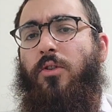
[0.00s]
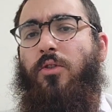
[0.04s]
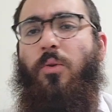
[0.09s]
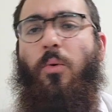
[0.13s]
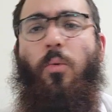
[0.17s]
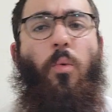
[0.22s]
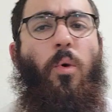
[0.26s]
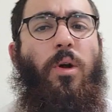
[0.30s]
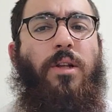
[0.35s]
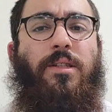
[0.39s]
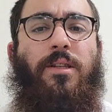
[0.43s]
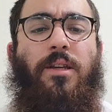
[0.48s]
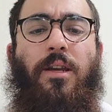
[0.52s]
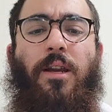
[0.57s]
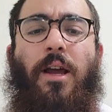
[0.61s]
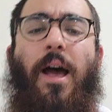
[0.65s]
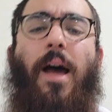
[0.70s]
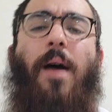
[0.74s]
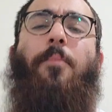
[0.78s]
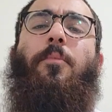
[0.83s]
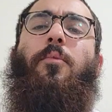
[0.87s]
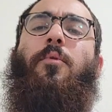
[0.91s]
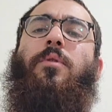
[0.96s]
So what's going to
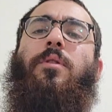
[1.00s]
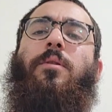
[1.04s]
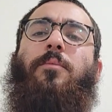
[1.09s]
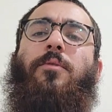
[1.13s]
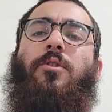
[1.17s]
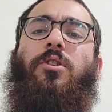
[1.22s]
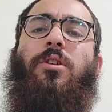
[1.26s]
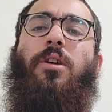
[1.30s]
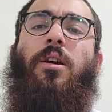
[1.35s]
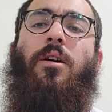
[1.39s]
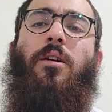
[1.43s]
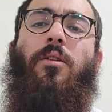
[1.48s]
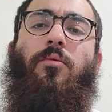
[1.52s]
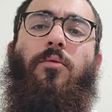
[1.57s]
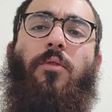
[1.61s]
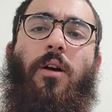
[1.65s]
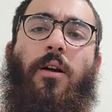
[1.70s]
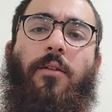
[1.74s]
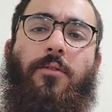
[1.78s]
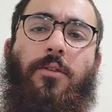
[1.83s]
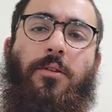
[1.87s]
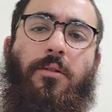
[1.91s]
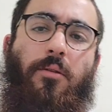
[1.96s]
happen when the Mashiach
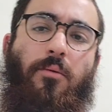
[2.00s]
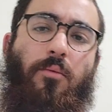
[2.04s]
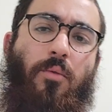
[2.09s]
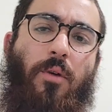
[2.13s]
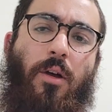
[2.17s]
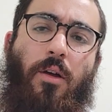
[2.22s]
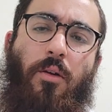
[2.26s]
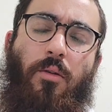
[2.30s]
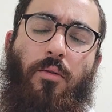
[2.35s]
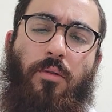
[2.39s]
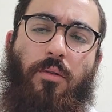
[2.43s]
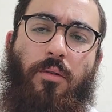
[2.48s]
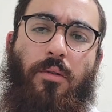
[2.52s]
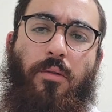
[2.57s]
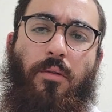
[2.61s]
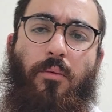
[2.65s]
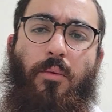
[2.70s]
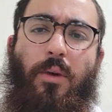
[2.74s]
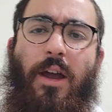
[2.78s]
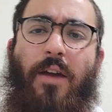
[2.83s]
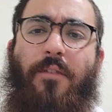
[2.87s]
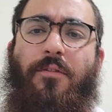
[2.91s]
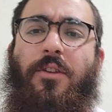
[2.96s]
arrives? Well,
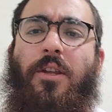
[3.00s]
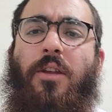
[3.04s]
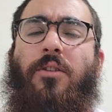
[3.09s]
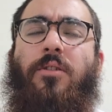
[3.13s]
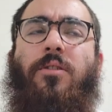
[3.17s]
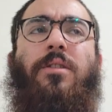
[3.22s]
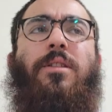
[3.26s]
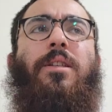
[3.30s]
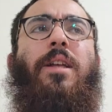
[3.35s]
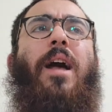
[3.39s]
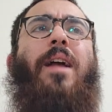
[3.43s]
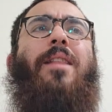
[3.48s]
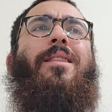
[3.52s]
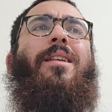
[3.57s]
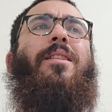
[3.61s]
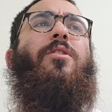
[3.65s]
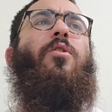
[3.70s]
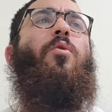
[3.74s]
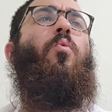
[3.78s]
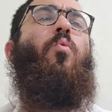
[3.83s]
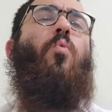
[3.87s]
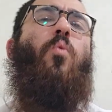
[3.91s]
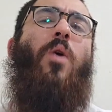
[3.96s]
we have to understand that
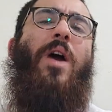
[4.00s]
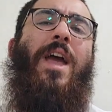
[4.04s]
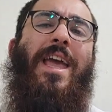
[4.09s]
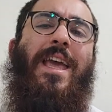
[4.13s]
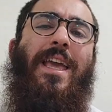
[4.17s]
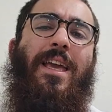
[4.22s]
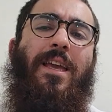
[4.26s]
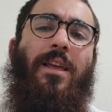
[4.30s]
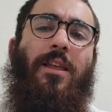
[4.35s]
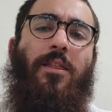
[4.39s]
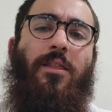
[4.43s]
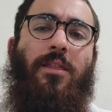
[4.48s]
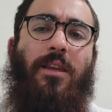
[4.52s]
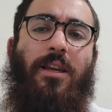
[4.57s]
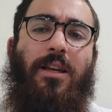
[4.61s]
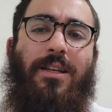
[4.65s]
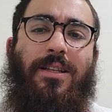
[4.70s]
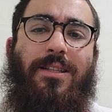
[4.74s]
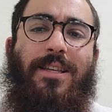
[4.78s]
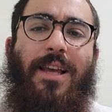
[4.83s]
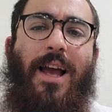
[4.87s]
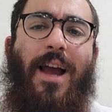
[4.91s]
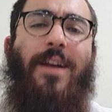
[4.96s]
the way, the
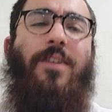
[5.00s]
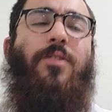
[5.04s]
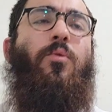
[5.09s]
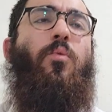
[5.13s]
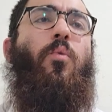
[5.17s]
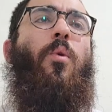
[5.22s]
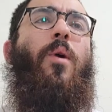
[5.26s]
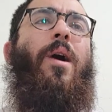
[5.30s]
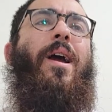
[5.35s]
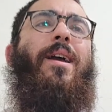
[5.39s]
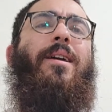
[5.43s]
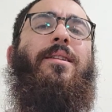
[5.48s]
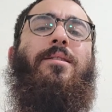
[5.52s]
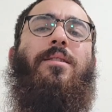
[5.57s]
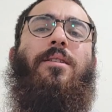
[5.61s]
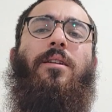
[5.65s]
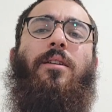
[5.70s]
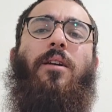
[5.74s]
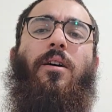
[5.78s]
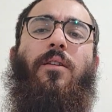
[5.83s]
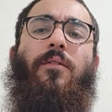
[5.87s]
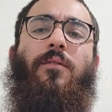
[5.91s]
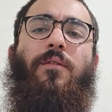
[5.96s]
exact way it's
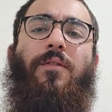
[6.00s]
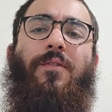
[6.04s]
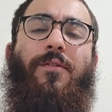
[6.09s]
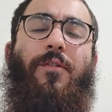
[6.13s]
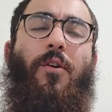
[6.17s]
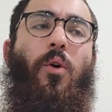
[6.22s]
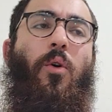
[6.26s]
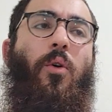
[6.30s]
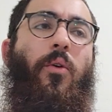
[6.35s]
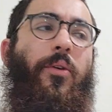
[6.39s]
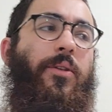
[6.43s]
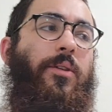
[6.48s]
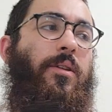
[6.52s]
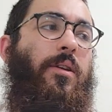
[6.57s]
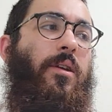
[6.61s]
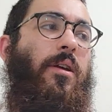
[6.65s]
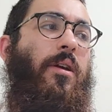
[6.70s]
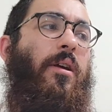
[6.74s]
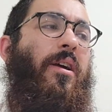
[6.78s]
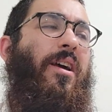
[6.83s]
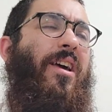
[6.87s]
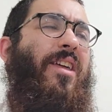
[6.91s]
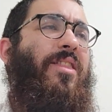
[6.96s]
going to unfold,
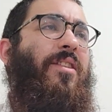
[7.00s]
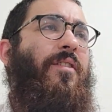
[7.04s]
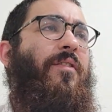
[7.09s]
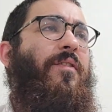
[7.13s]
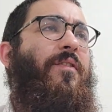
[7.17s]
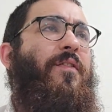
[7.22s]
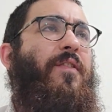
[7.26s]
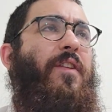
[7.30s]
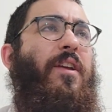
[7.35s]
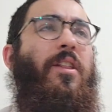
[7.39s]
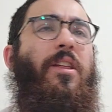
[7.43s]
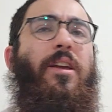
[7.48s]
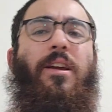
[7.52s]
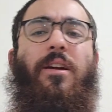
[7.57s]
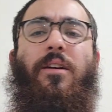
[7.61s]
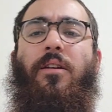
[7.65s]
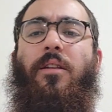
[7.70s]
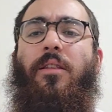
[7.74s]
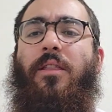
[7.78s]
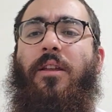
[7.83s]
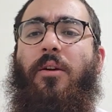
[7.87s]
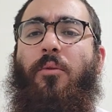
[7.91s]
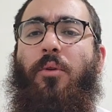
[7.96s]
the
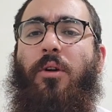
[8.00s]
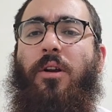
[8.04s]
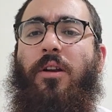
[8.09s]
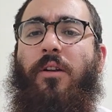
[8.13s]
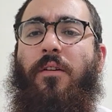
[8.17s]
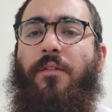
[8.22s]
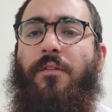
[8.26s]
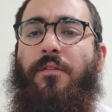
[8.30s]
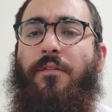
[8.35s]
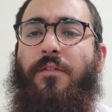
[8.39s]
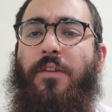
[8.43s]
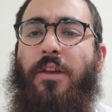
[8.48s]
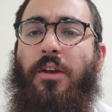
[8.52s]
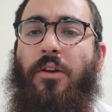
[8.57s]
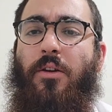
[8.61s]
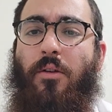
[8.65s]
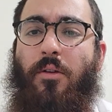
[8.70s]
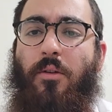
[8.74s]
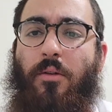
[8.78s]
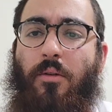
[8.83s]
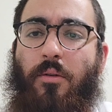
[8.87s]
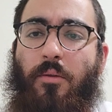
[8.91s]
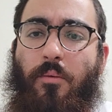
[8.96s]
feeling that we're going to
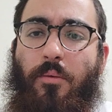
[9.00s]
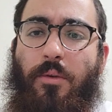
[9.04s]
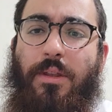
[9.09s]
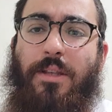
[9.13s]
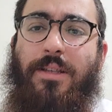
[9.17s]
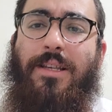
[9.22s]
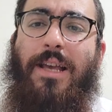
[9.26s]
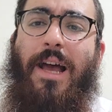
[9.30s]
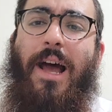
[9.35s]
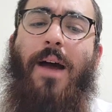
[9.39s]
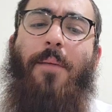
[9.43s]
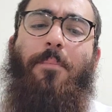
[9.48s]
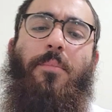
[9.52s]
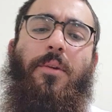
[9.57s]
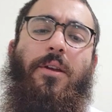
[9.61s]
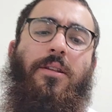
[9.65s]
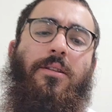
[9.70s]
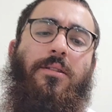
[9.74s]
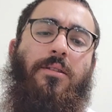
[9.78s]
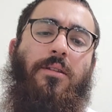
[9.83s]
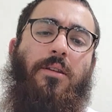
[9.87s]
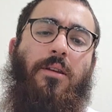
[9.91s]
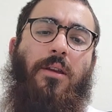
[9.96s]
feel when this
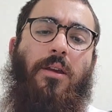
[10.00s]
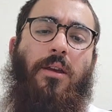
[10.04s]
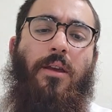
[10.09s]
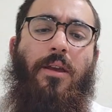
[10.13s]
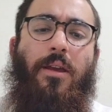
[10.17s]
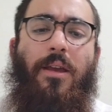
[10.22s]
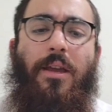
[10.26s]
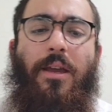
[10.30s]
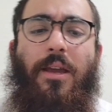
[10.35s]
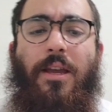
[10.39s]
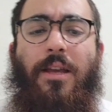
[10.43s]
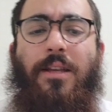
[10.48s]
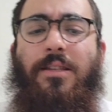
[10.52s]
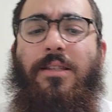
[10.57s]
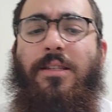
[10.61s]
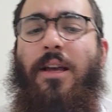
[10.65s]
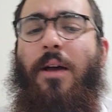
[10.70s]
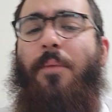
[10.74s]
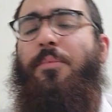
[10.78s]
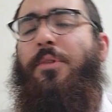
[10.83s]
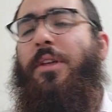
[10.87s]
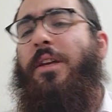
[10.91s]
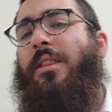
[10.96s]
happens is
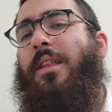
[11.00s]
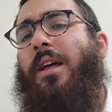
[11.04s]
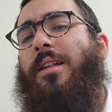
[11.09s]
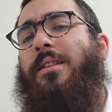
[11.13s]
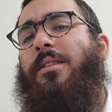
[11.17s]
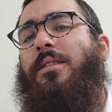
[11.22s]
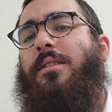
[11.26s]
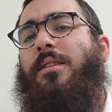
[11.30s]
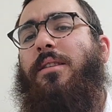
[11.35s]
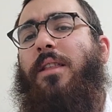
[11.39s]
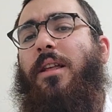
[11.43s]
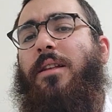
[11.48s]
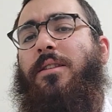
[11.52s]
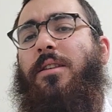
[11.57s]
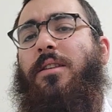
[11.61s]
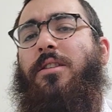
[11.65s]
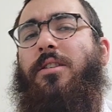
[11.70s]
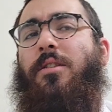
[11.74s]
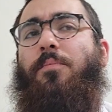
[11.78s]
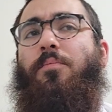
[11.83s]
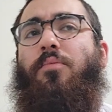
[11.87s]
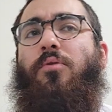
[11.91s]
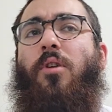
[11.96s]
something that's that's a
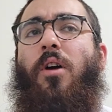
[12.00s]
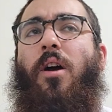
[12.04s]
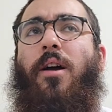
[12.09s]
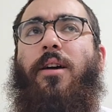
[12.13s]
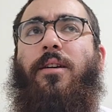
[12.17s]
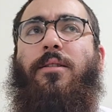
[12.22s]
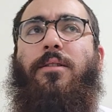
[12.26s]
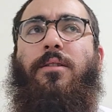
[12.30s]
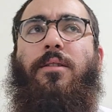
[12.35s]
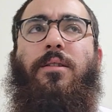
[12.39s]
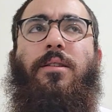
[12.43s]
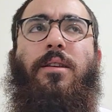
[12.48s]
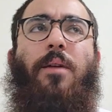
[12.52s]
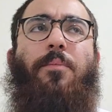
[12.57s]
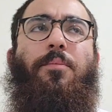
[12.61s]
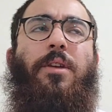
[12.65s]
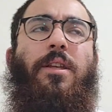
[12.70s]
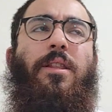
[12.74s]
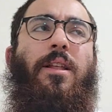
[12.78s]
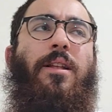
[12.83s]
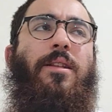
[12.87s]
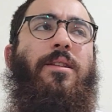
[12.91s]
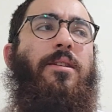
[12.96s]
surprise,
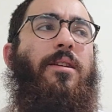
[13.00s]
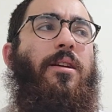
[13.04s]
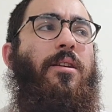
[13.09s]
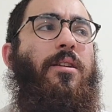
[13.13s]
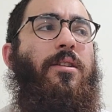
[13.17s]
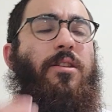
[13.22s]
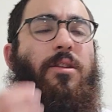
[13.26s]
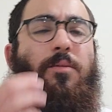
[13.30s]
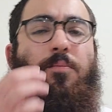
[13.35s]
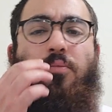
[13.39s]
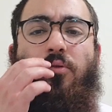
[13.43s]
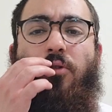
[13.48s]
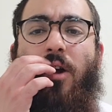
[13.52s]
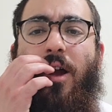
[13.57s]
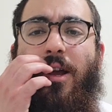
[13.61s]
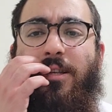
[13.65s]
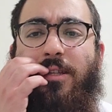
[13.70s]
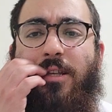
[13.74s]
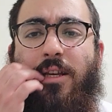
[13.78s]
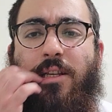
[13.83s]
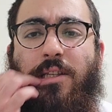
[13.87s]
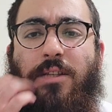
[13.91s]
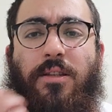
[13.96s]
something that's going to
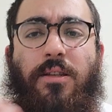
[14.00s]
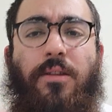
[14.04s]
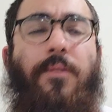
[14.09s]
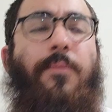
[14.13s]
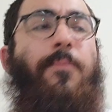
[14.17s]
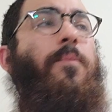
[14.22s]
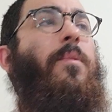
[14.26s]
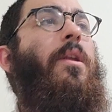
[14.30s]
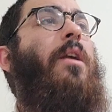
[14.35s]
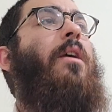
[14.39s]
surprise us.